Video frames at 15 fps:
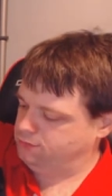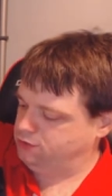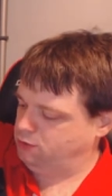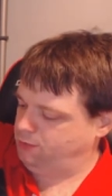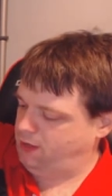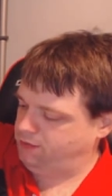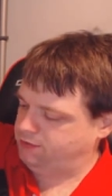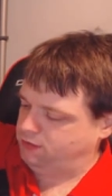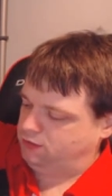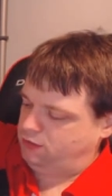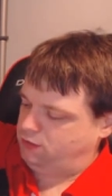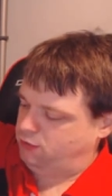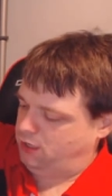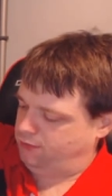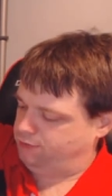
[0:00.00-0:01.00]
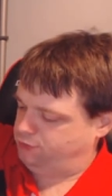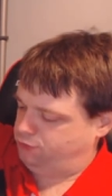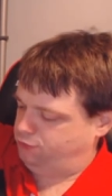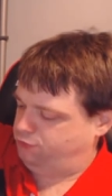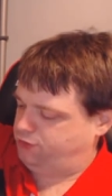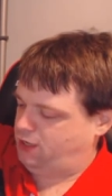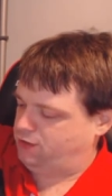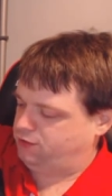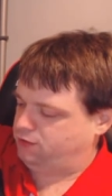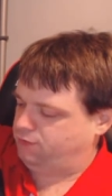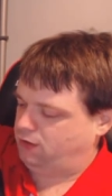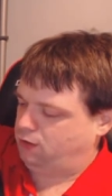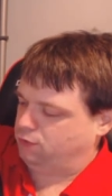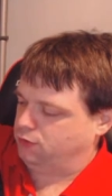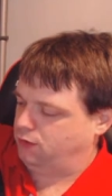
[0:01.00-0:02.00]
So basically you have two stages of
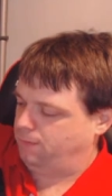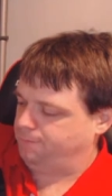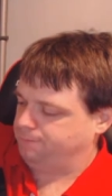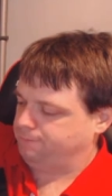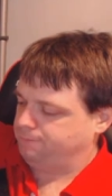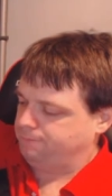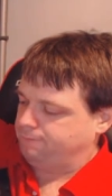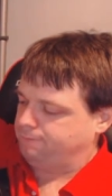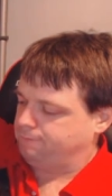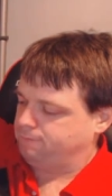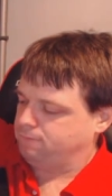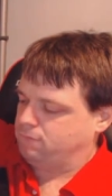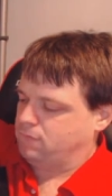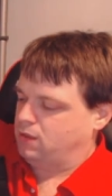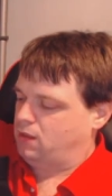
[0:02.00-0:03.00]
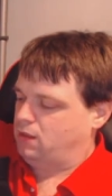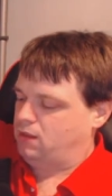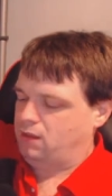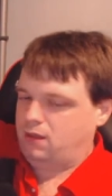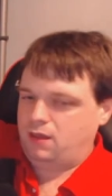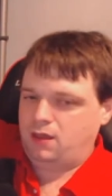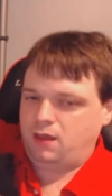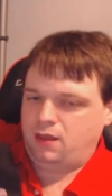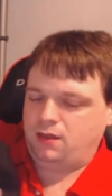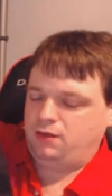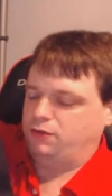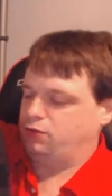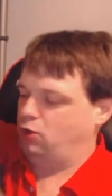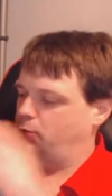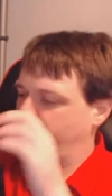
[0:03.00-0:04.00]
Velcro, and it
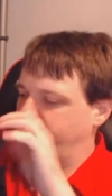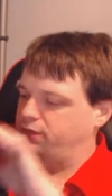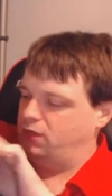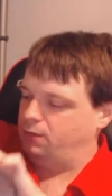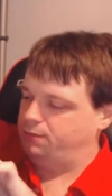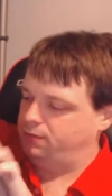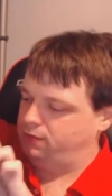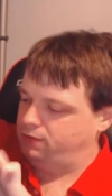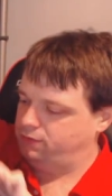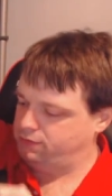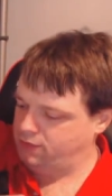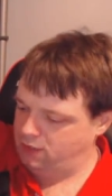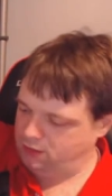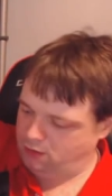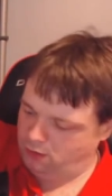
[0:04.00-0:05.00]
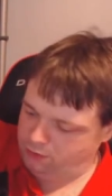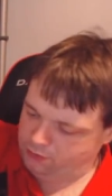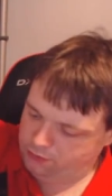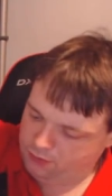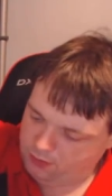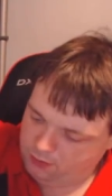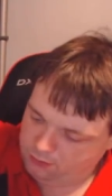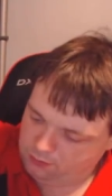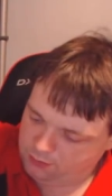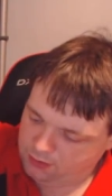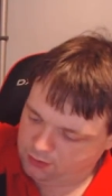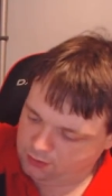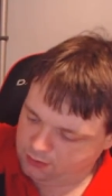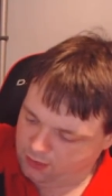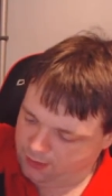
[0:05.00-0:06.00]
just opens up. Sand goes in there
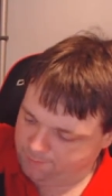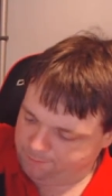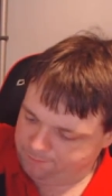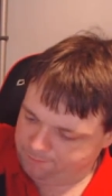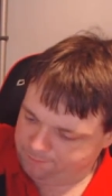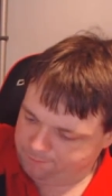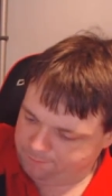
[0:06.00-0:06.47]
like that.